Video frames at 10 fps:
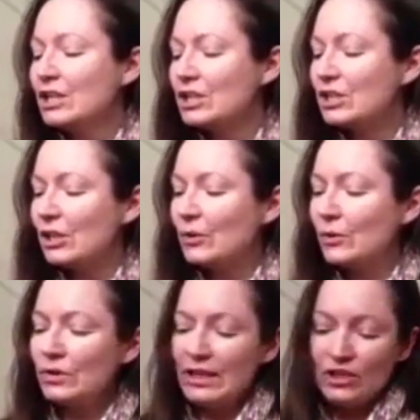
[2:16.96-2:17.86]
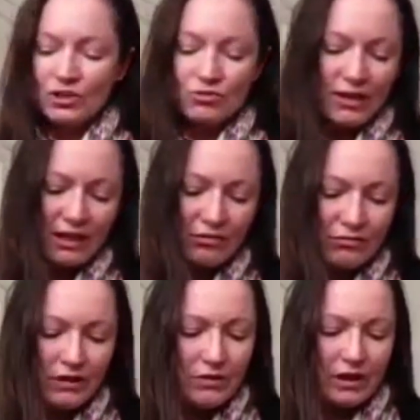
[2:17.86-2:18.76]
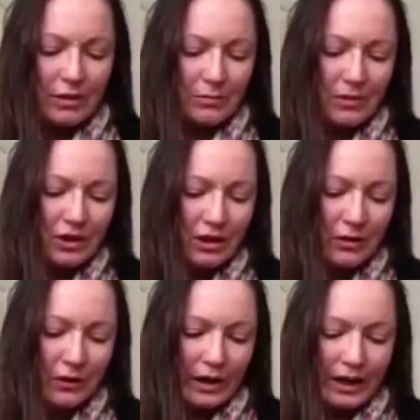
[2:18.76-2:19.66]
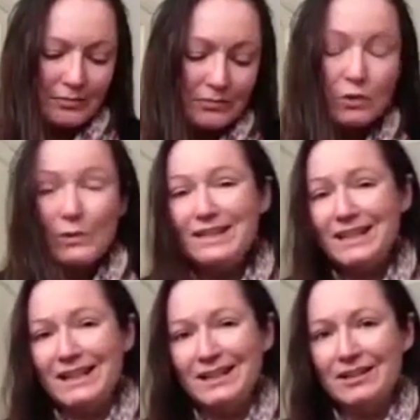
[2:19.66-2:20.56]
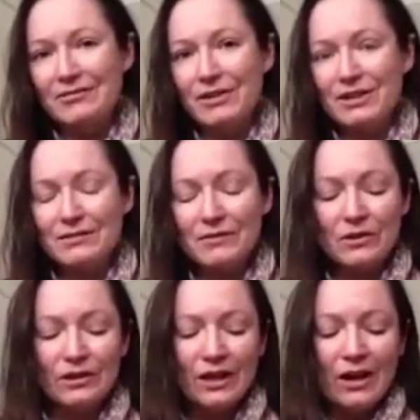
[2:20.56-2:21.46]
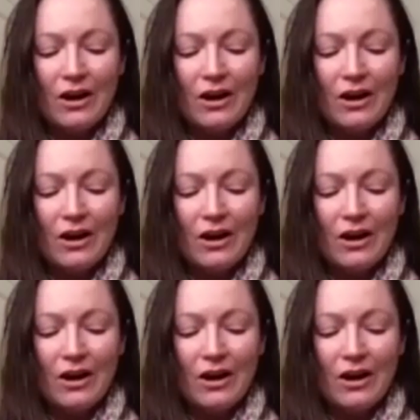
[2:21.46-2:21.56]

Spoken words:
So you're just running through them, you know, tweeting, first of all.